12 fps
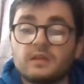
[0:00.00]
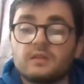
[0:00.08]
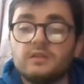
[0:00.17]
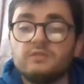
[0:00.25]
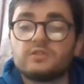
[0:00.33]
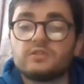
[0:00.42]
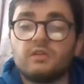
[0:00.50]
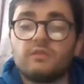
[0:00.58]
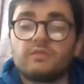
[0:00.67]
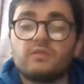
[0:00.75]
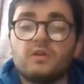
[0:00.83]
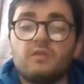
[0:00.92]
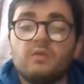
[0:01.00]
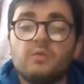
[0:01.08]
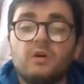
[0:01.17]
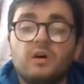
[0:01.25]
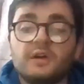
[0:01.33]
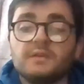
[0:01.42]
The use of a
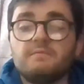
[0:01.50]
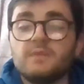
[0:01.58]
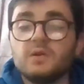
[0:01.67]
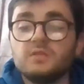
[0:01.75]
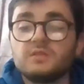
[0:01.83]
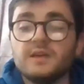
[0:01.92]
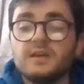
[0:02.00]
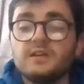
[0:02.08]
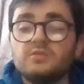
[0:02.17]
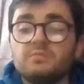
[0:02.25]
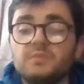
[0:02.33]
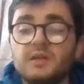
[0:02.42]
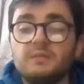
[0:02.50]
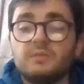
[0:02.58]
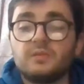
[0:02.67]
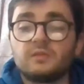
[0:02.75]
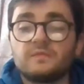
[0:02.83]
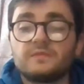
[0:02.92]
reward motivated young
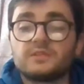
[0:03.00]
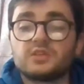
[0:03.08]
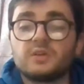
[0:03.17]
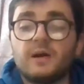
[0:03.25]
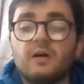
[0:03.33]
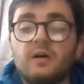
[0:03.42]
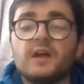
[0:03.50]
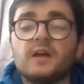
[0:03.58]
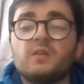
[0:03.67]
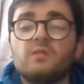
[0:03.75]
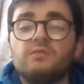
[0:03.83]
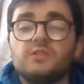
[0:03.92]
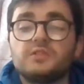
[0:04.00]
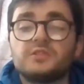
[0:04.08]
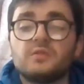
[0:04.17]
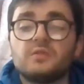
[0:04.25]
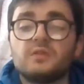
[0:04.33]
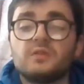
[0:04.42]
people to come out of their comfort
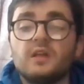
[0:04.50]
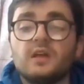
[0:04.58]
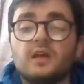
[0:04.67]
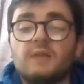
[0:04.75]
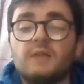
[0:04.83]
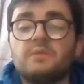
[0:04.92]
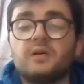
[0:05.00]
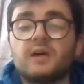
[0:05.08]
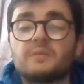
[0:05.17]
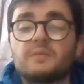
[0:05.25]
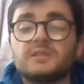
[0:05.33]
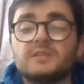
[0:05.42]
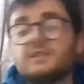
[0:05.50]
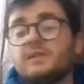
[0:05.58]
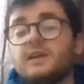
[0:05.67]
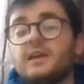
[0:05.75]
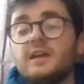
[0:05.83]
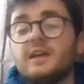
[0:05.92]
zone and perhaps into
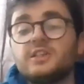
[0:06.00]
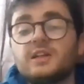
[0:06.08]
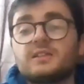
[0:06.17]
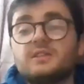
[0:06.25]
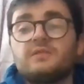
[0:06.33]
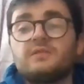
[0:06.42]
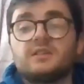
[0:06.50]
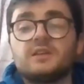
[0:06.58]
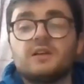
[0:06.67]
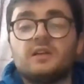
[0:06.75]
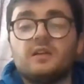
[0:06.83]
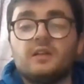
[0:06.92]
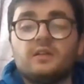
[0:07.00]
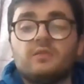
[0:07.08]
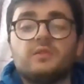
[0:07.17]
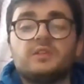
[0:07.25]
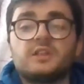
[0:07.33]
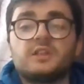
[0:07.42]
engage in activity
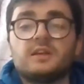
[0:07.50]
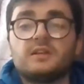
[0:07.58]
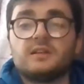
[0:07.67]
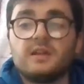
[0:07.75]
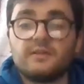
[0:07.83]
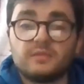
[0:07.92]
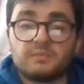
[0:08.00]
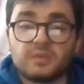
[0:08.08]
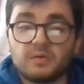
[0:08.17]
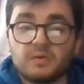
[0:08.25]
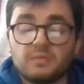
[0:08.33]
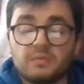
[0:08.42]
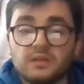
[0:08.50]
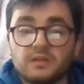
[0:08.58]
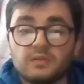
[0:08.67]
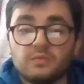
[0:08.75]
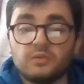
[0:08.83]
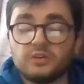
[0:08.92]
which they had never probably
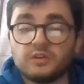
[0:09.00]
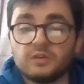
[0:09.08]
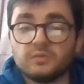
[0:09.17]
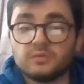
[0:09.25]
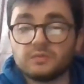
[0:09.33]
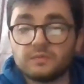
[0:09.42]
would do.